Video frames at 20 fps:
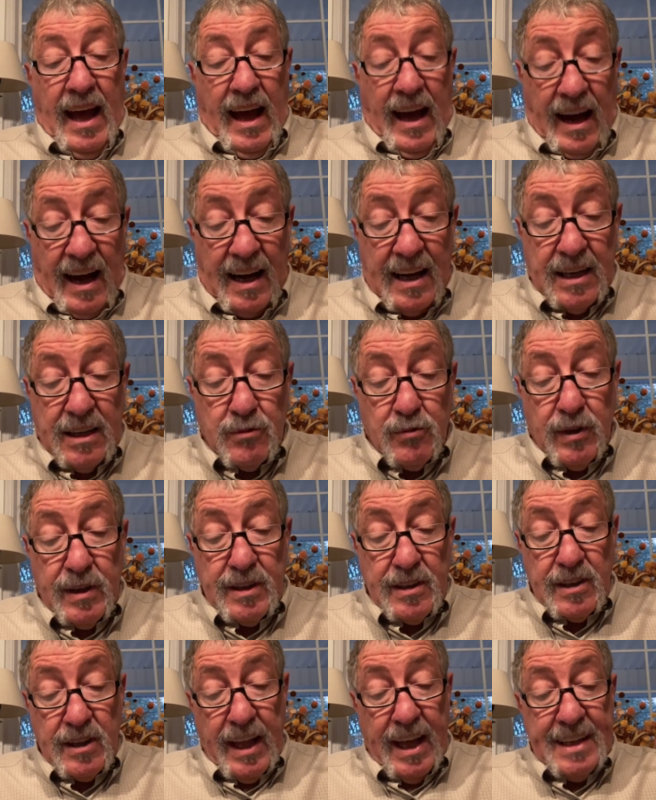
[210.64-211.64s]
I
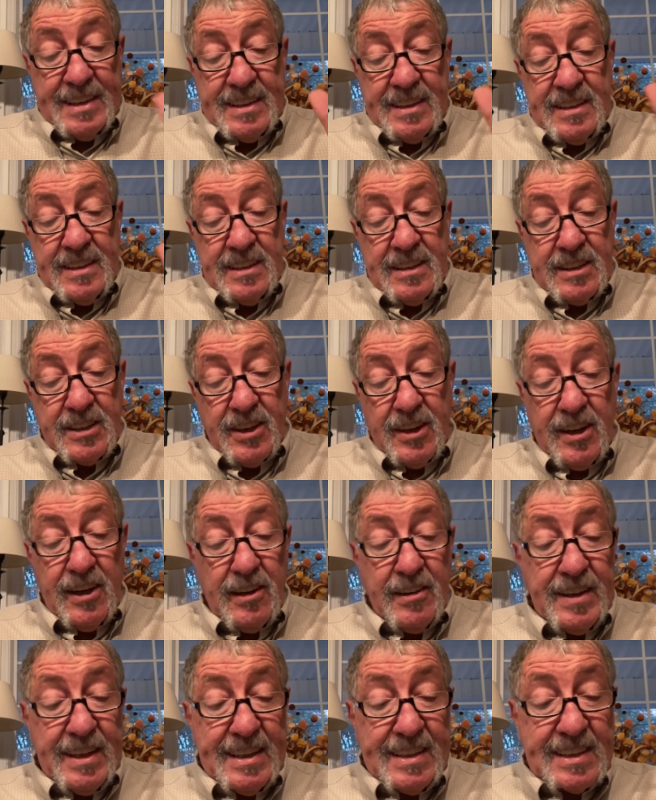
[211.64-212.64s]
will
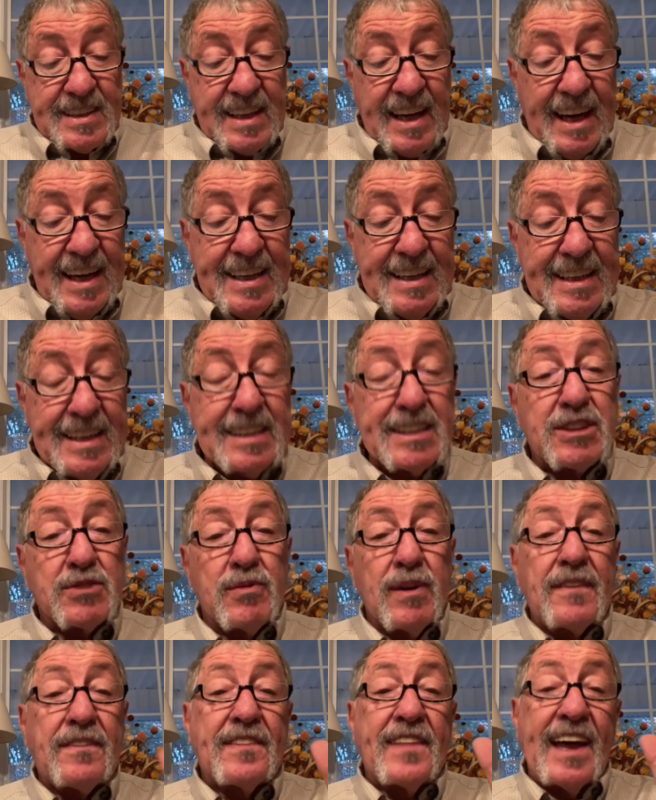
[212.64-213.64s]
enter his gates
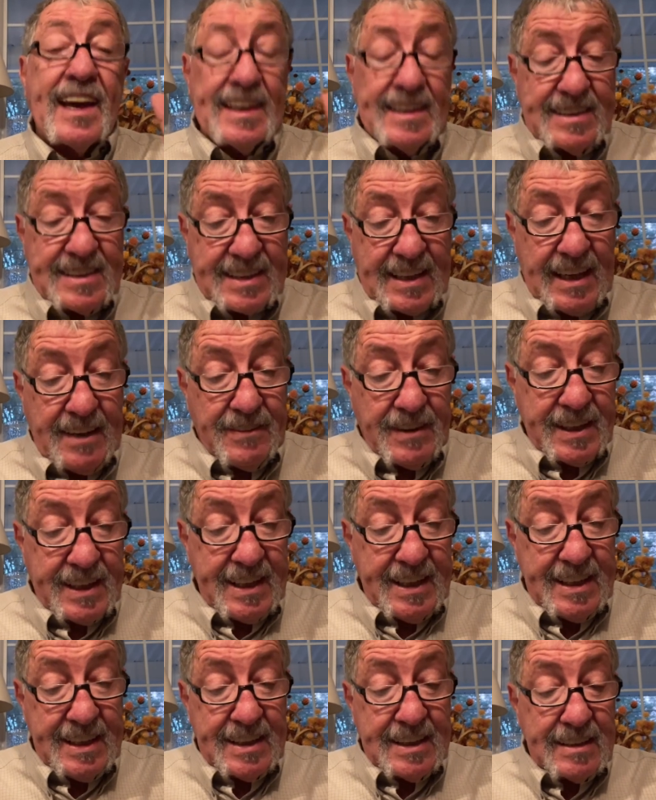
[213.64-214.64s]
with thanksgiving
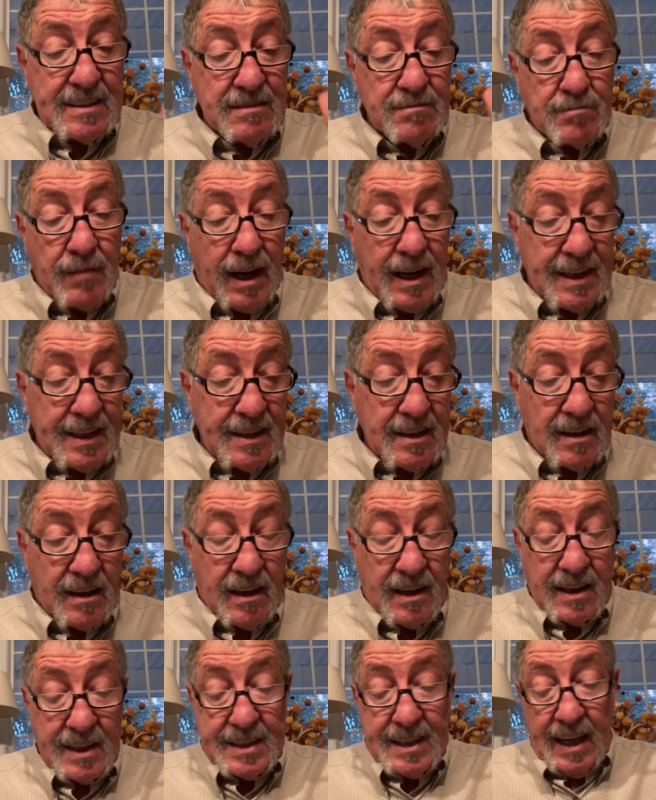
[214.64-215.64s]
in my
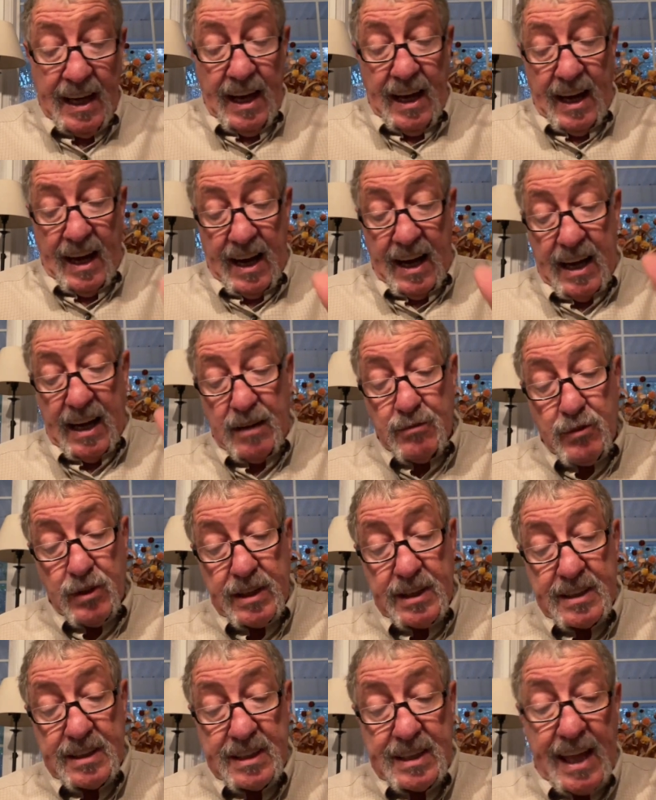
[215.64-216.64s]
heart. I
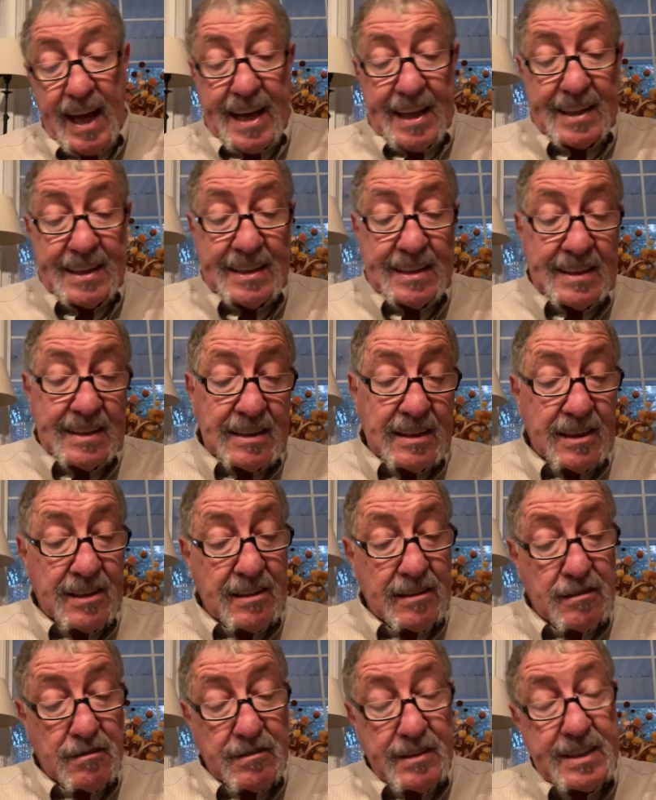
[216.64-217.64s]
will
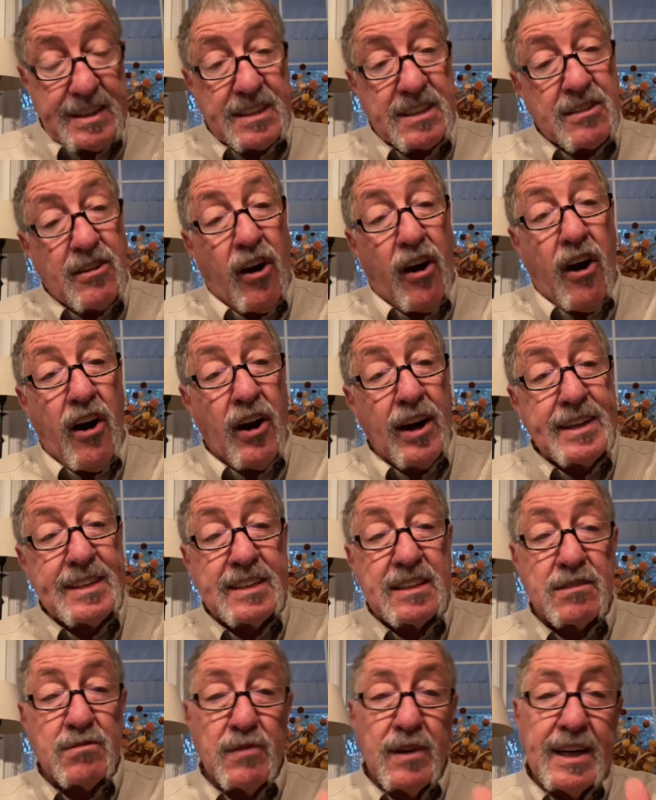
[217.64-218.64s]
enter his
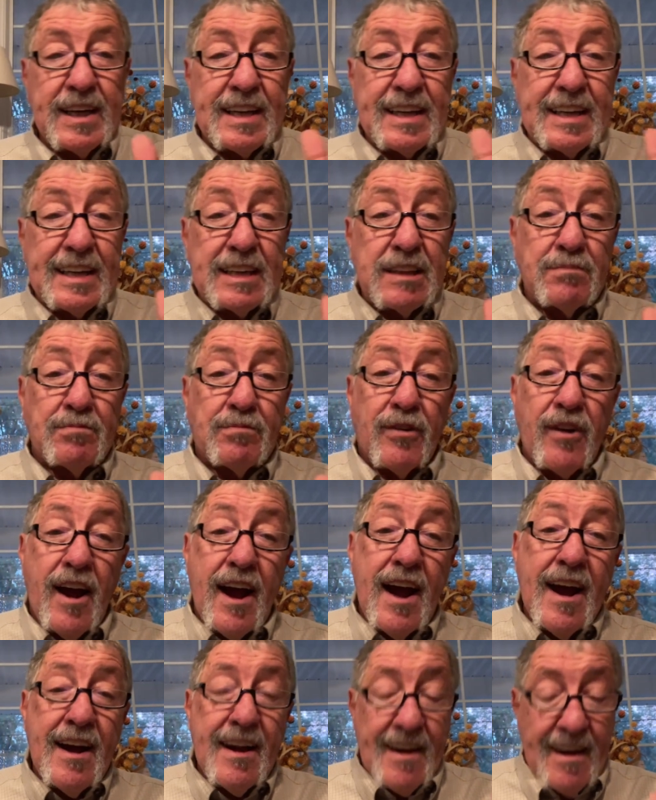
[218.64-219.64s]
courts with
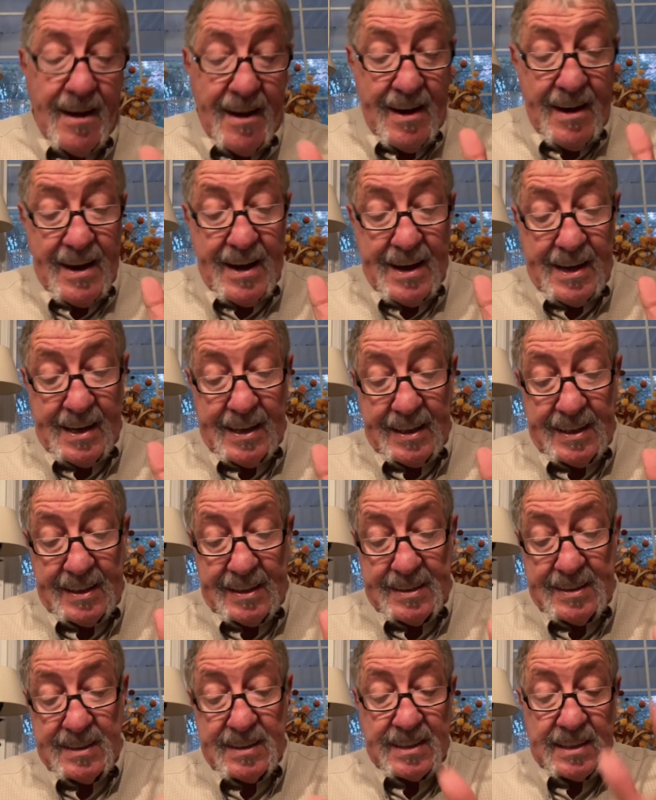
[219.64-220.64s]

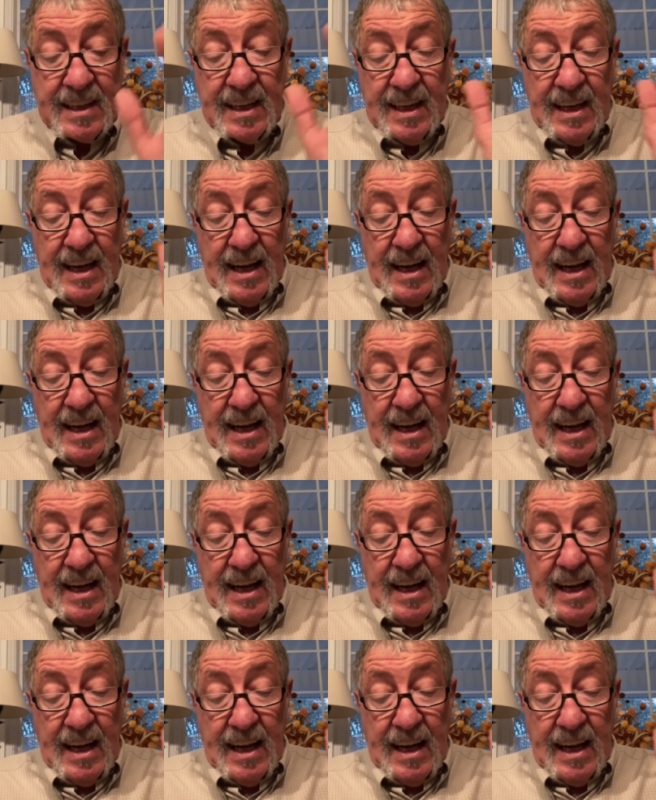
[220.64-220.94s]
praise.